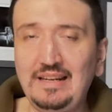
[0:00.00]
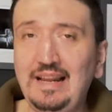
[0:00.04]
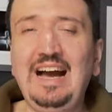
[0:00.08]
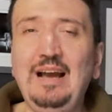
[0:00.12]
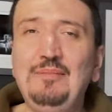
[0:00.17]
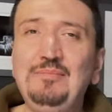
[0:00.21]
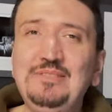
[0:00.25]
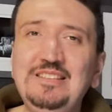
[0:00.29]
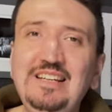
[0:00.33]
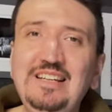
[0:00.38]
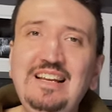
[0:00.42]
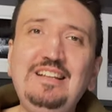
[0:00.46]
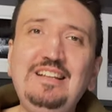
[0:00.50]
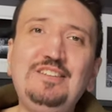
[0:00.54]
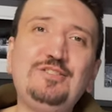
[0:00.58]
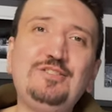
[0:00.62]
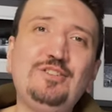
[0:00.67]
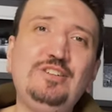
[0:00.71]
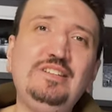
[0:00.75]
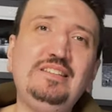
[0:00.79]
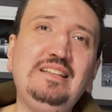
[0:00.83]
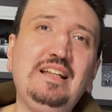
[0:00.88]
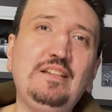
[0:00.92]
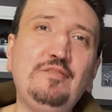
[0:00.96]
I'm really
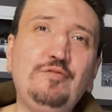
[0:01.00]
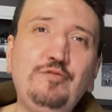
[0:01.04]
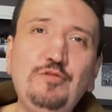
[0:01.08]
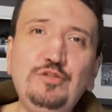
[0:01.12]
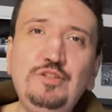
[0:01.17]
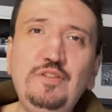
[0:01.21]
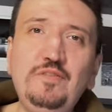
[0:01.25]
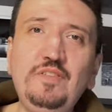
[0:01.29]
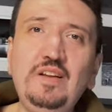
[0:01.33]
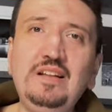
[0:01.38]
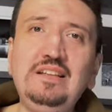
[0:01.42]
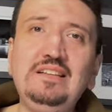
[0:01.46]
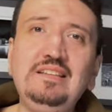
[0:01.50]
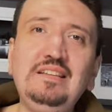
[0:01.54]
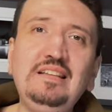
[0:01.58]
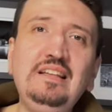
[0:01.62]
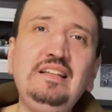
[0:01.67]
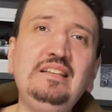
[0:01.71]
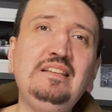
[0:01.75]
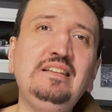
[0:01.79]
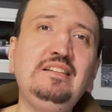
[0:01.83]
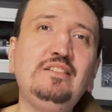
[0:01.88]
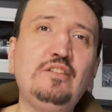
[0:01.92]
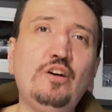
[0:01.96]
sorry that Fujifilm
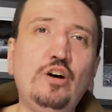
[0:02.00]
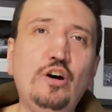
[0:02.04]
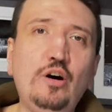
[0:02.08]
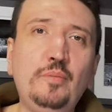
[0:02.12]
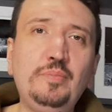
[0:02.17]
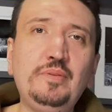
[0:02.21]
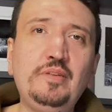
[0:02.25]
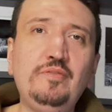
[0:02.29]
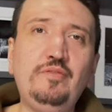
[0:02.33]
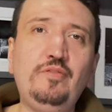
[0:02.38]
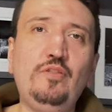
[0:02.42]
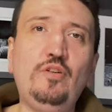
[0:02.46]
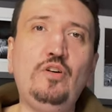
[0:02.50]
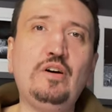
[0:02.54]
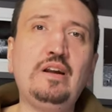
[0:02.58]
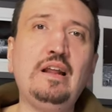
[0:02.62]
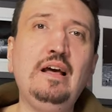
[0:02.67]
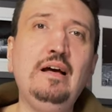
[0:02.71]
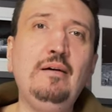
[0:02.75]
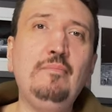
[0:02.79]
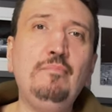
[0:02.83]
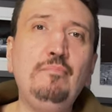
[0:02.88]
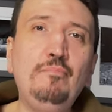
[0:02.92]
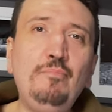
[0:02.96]
didn't opt for
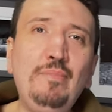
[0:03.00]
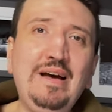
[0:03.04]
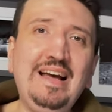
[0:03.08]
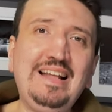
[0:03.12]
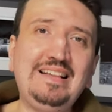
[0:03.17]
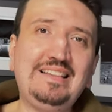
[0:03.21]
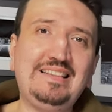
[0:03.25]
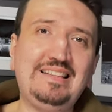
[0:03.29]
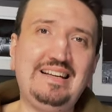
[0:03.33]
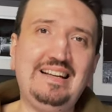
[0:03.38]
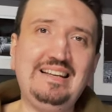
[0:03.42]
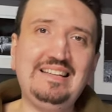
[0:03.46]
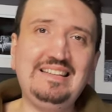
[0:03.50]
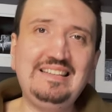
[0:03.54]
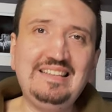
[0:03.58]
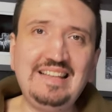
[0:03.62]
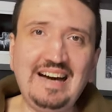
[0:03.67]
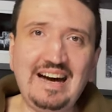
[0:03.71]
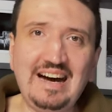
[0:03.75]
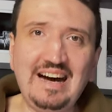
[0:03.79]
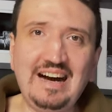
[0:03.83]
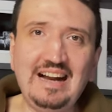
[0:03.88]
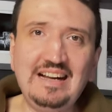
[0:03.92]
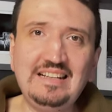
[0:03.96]
metal
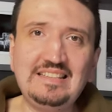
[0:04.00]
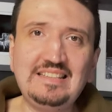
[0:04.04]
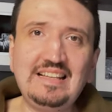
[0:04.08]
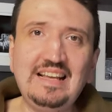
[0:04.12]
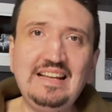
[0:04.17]
dials